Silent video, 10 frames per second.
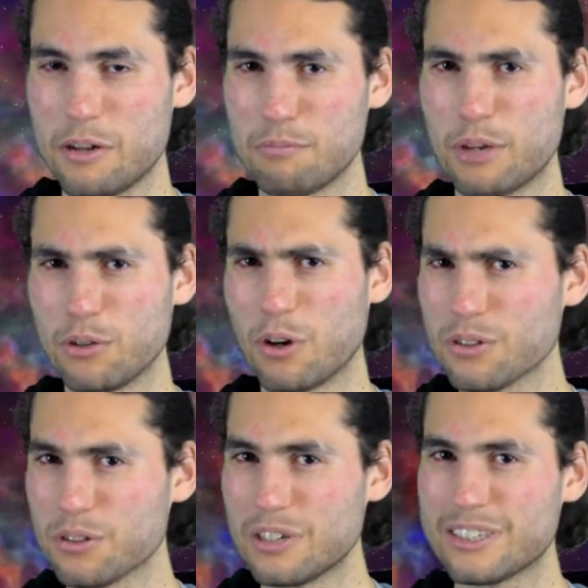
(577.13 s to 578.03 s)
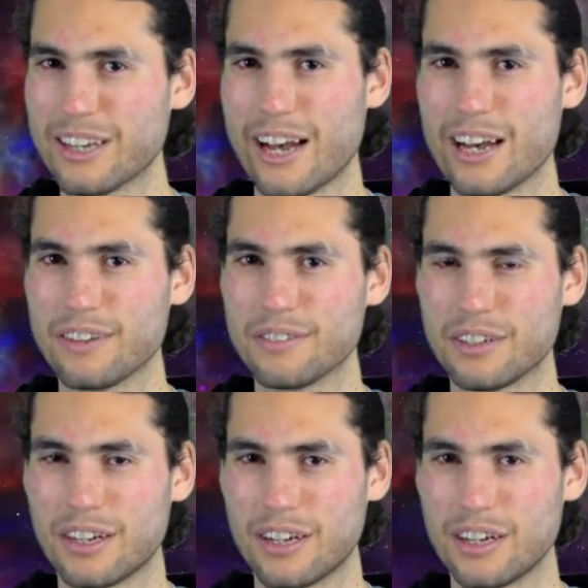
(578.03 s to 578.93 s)
But you also need to have
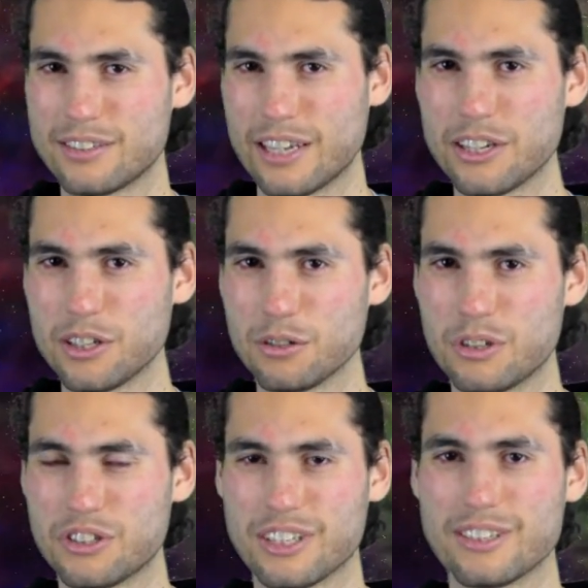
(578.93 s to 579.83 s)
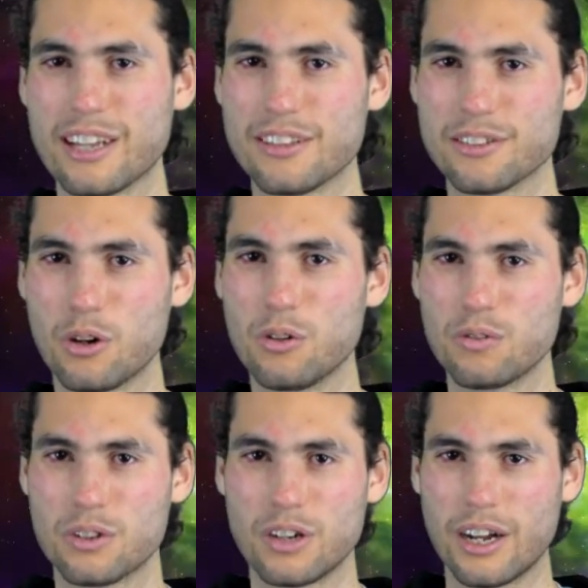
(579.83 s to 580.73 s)
a sail which extends
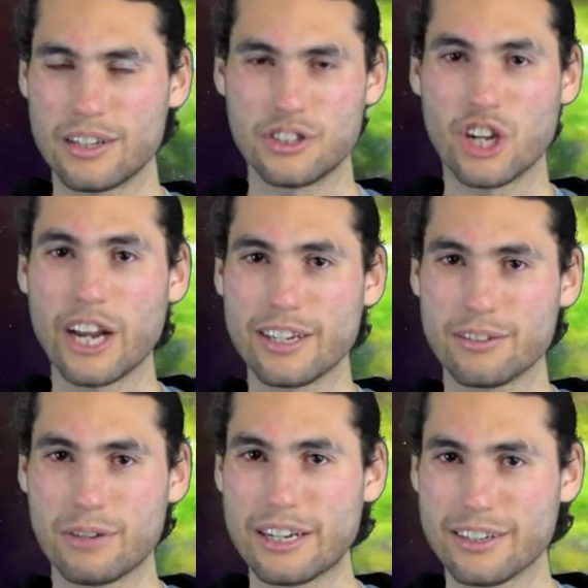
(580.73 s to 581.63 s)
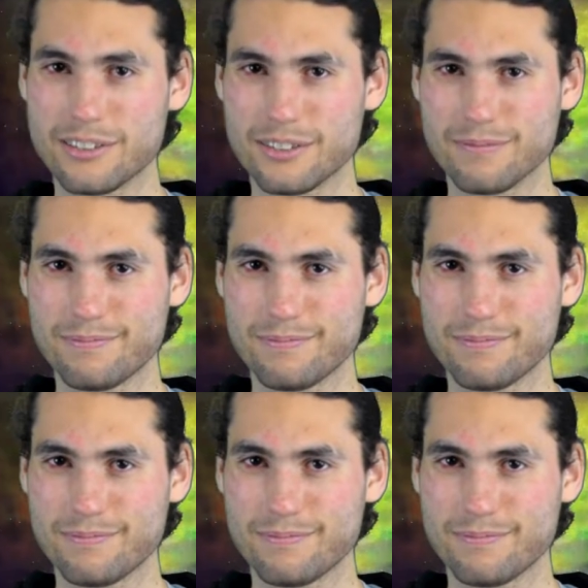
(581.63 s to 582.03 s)
over a giant radius.